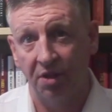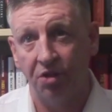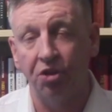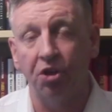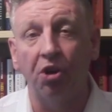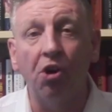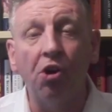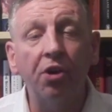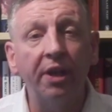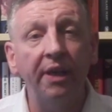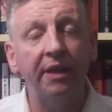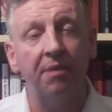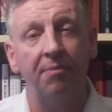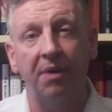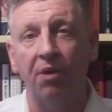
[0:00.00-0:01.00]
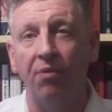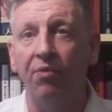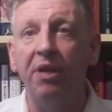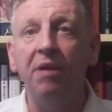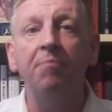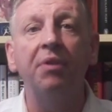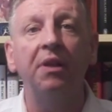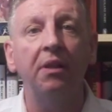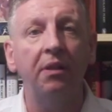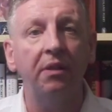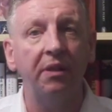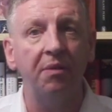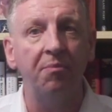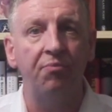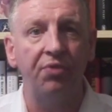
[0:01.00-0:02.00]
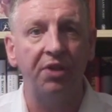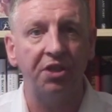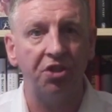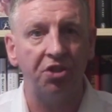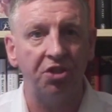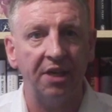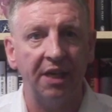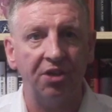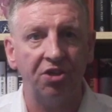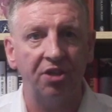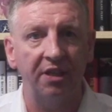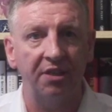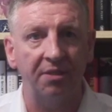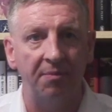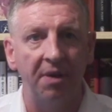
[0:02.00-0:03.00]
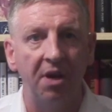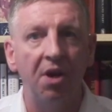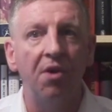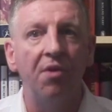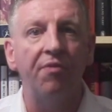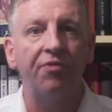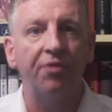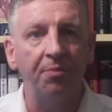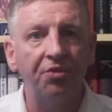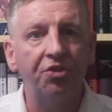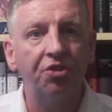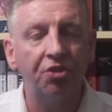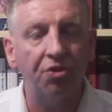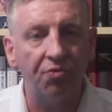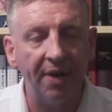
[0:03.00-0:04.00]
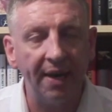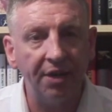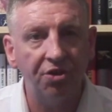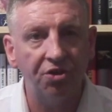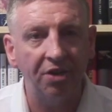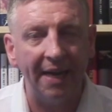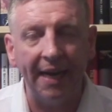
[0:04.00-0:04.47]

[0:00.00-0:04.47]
talking about rebuilding British nationalism from scratch?